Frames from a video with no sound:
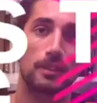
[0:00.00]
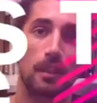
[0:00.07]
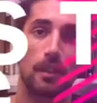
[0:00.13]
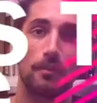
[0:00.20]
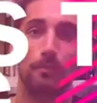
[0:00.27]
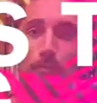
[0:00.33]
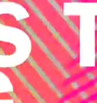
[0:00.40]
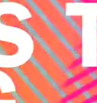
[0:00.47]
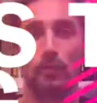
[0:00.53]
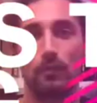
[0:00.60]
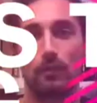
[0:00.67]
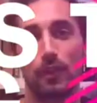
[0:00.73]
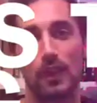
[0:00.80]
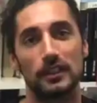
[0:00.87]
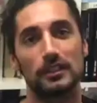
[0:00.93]
are,
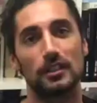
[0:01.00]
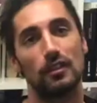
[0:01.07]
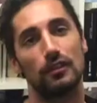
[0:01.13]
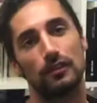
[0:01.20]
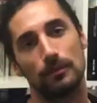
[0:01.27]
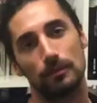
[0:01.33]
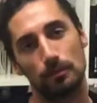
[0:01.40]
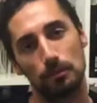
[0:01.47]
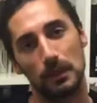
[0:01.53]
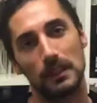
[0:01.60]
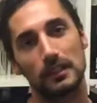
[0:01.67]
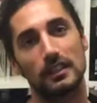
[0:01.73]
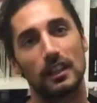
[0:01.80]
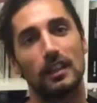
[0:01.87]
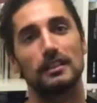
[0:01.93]
first off, be
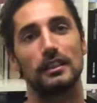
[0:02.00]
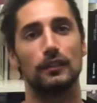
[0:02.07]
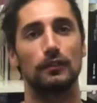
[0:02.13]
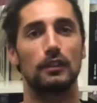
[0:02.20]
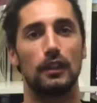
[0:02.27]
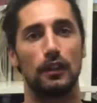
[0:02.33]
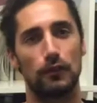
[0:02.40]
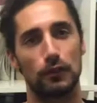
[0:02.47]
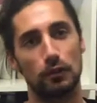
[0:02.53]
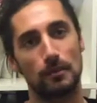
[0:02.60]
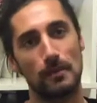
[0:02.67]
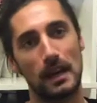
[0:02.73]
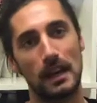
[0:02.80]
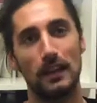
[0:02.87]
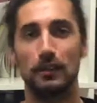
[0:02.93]
assertive. If you're a
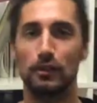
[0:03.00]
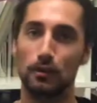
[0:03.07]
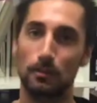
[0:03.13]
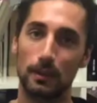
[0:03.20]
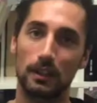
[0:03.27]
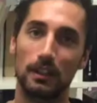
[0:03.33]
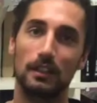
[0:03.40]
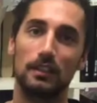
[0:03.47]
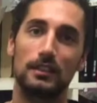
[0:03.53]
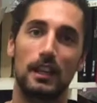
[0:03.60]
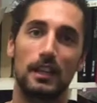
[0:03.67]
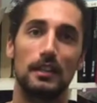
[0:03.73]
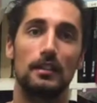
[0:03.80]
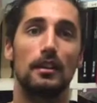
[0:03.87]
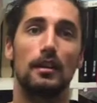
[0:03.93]
man and you're booking a
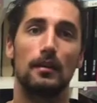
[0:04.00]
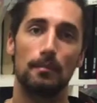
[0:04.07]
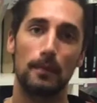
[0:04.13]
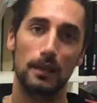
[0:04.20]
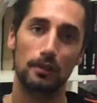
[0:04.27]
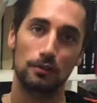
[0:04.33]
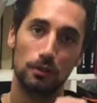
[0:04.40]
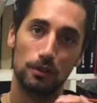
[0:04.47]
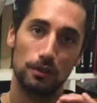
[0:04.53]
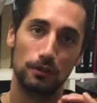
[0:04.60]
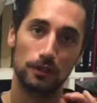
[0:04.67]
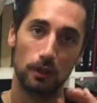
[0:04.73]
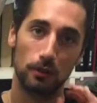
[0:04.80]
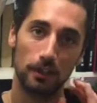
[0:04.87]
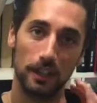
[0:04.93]
date, make sure you've
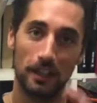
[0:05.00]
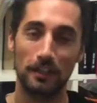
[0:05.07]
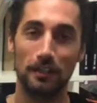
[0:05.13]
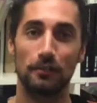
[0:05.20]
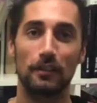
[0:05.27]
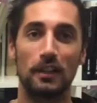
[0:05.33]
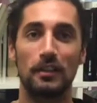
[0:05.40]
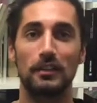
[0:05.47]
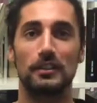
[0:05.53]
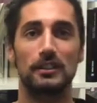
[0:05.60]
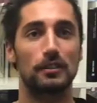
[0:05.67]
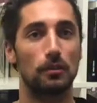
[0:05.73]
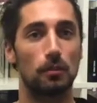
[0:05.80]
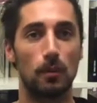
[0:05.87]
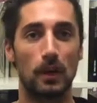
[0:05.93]
told her in
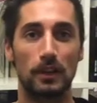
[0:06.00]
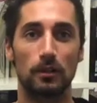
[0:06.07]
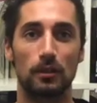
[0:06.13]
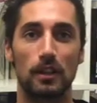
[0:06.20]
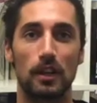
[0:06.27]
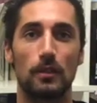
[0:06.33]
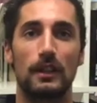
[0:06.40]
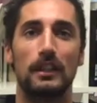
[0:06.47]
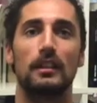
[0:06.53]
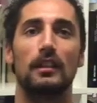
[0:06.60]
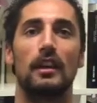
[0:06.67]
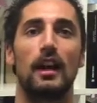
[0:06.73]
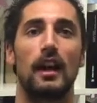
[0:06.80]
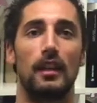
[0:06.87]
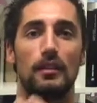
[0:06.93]
advance where you're going,
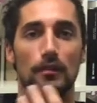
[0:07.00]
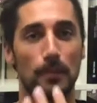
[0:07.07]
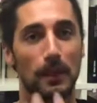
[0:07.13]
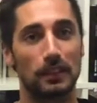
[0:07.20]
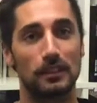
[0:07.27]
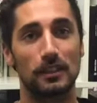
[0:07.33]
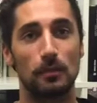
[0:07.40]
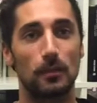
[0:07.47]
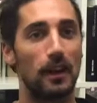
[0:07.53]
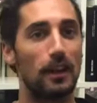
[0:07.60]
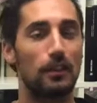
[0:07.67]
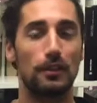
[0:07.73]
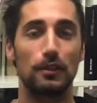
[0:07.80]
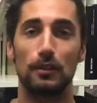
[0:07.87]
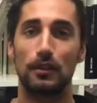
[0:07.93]
and you pick somewhere
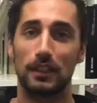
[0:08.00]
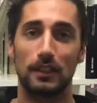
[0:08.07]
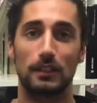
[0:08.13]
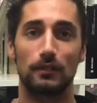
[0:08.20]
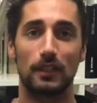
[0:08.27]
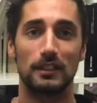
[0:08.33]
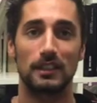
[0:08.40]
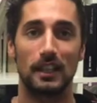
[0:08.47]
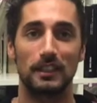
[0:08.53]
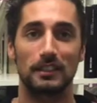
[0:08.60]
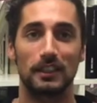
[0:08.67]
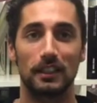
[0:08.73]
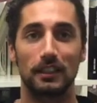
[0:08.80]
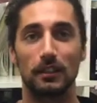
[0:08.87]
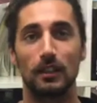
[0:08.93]
you think is
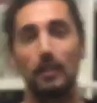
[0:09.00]
fantastic.